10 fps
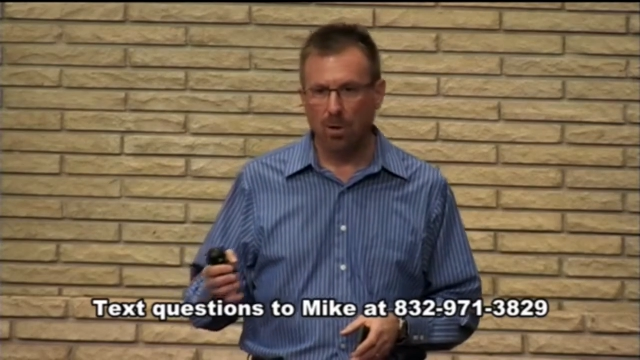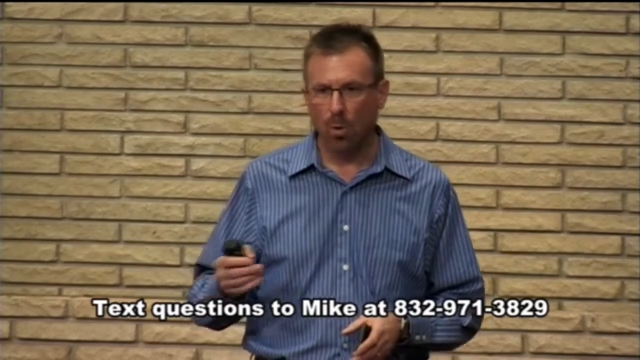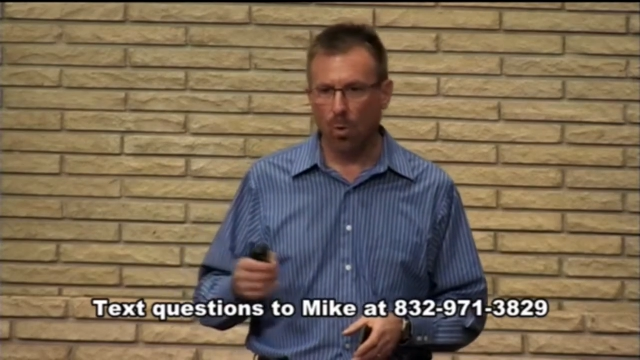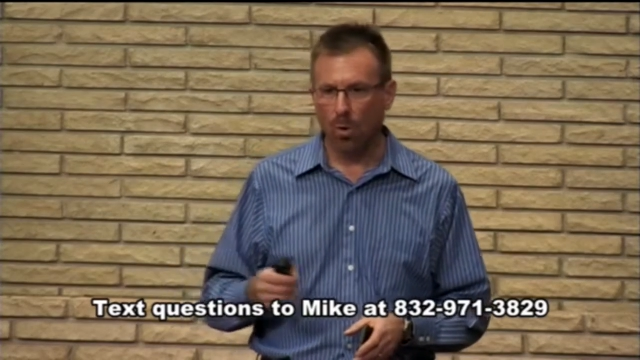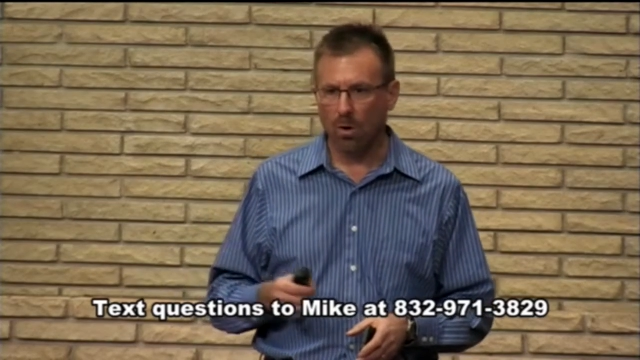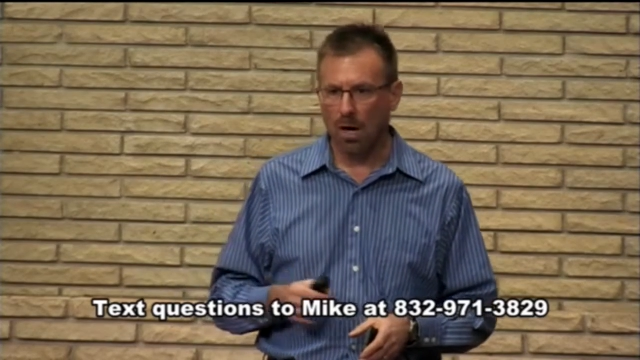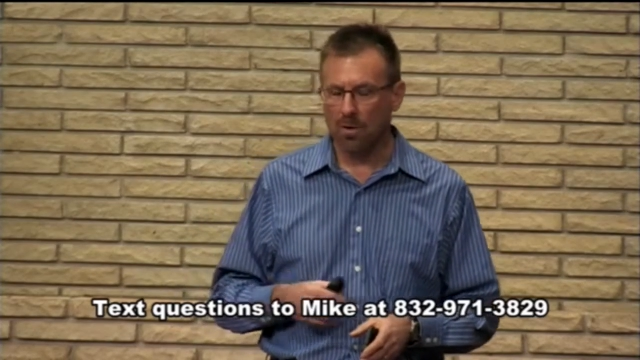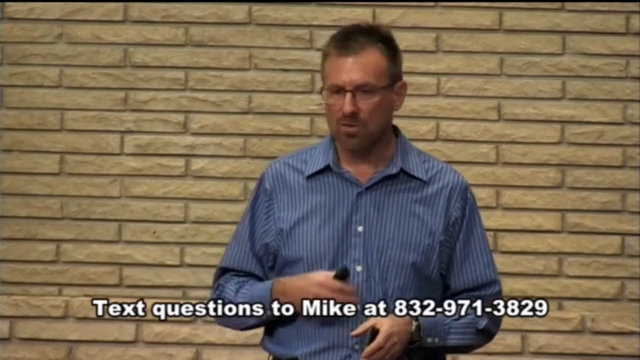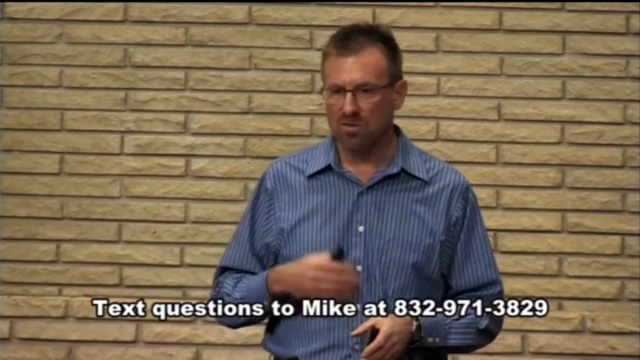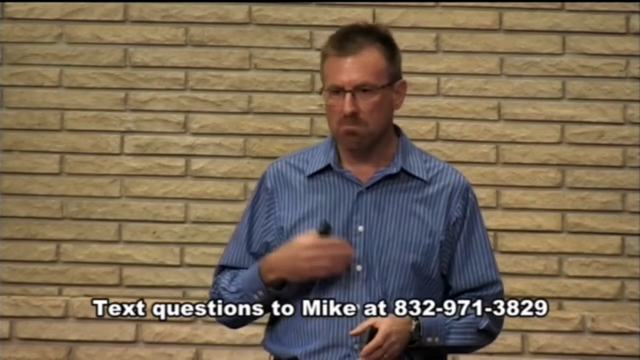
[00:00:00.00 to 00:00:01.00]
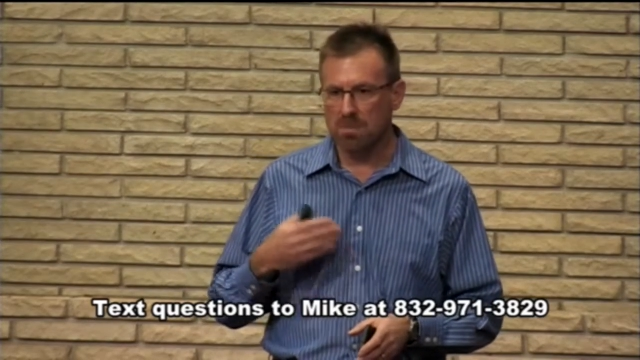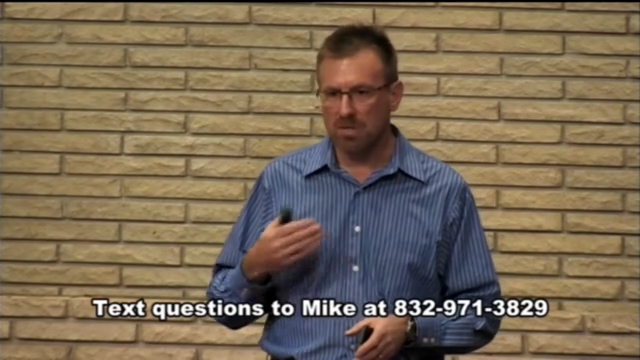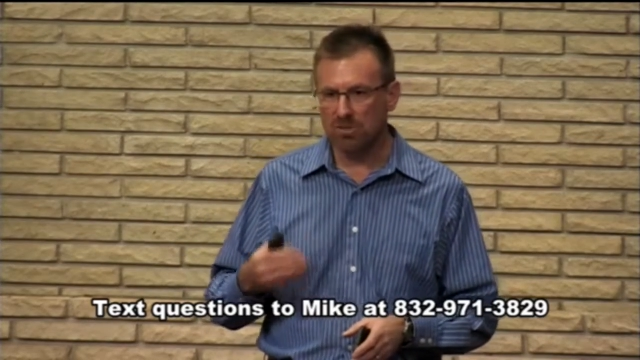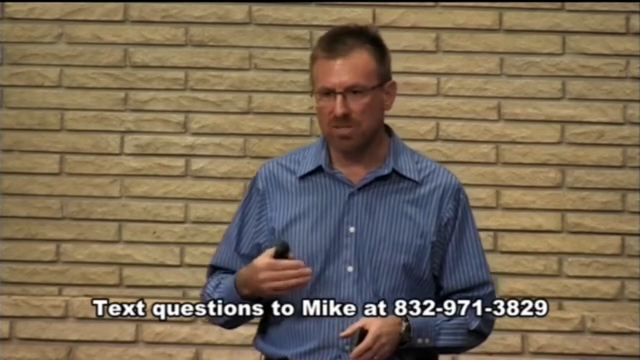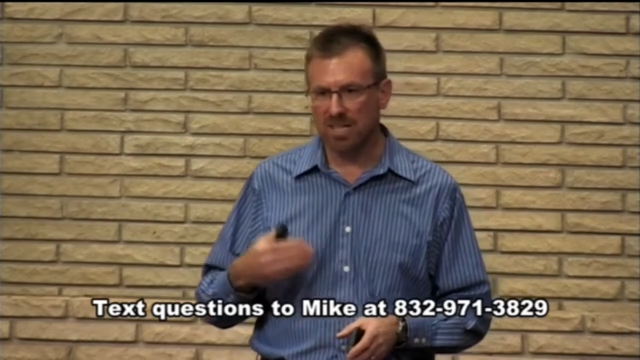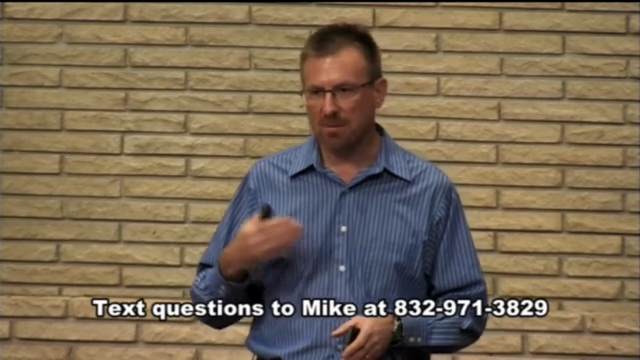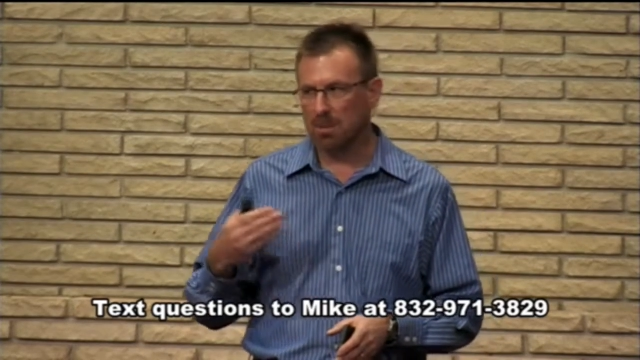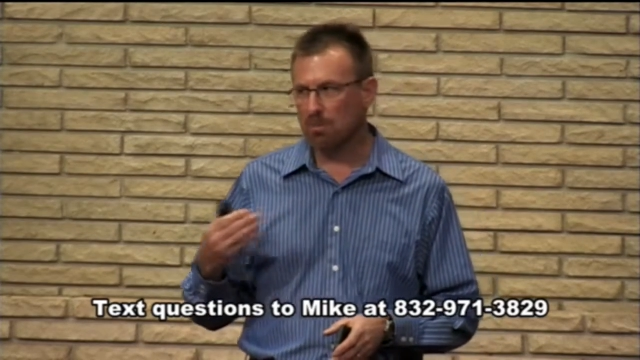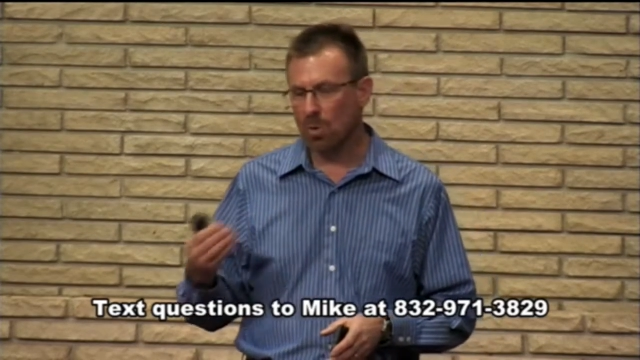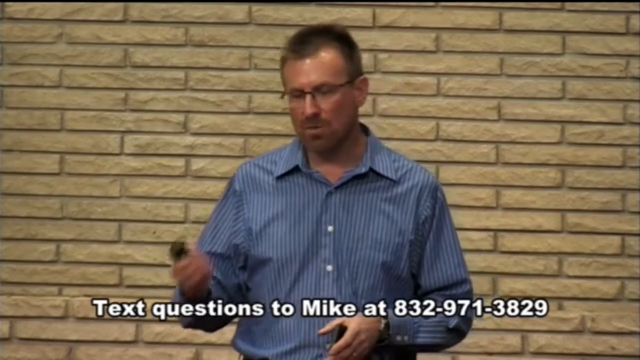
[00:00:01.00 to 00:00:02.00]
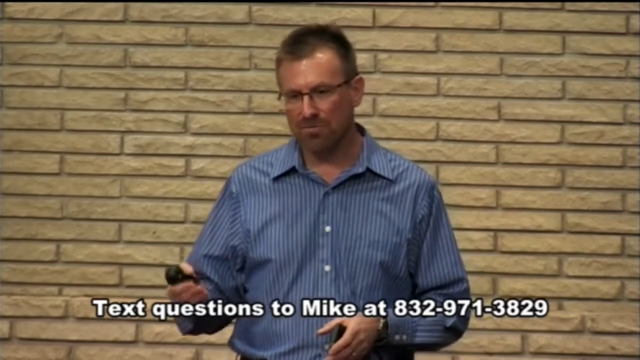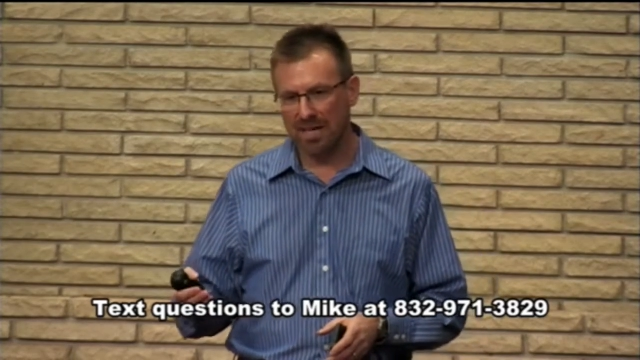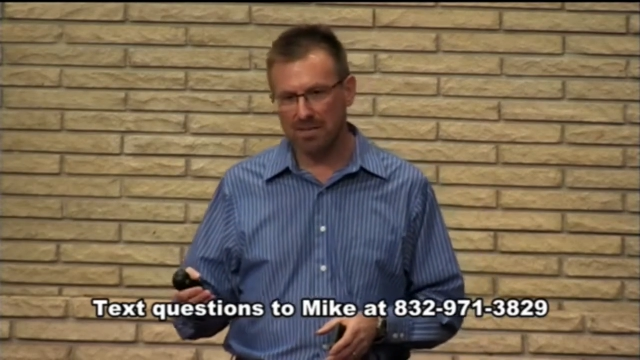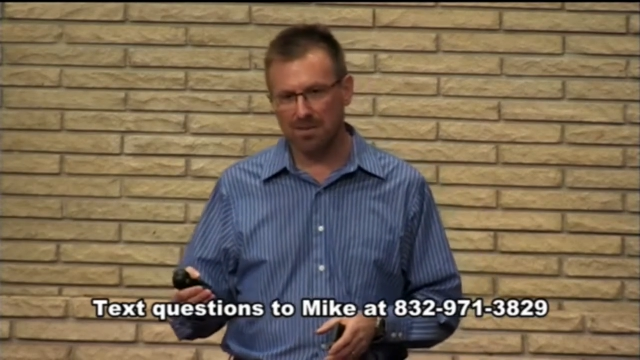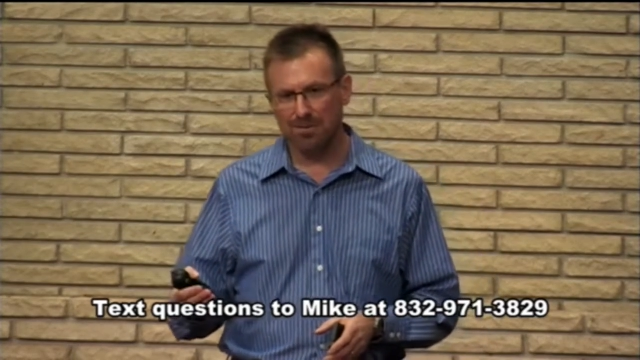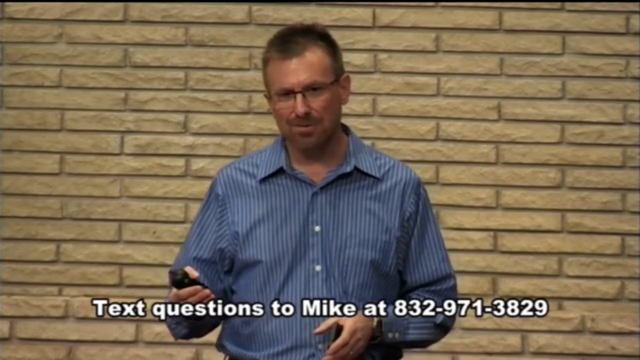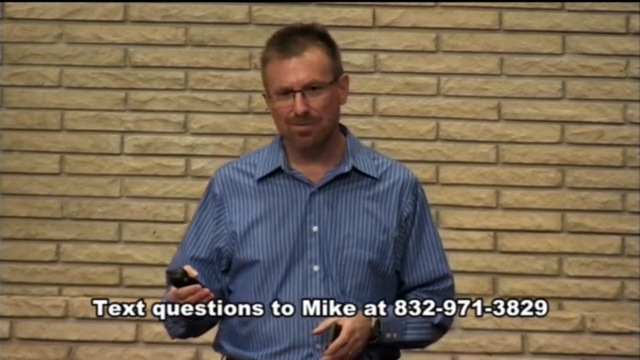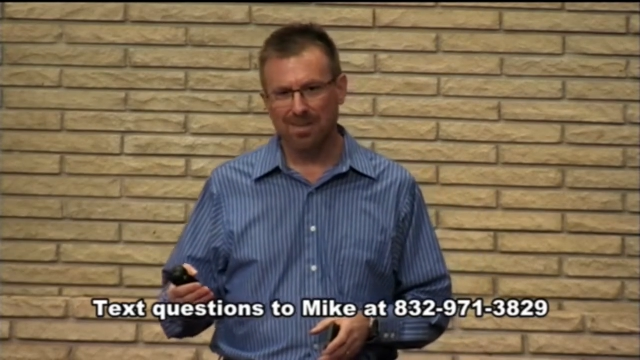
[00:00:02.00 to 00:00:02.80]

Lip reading: Or are there some ministries that could be more effective?